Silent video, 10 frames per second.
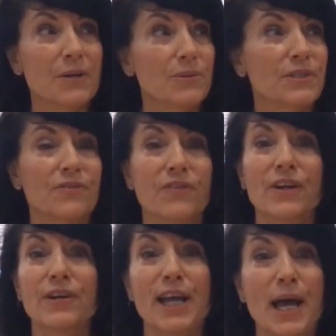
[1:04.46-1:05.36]
and I was
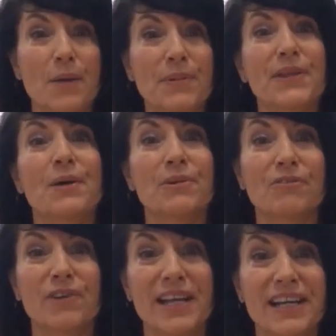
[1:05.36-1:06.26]
very happy that
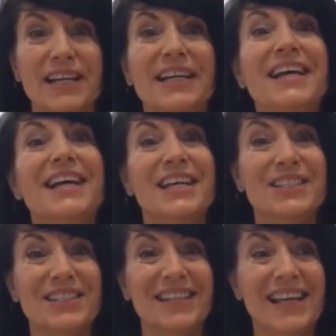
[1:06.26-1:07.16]
Maria
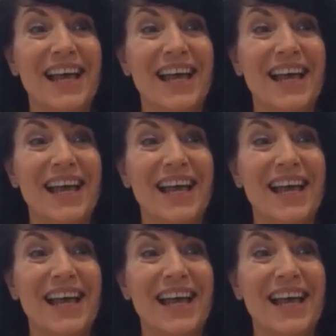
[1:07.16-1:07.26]
is,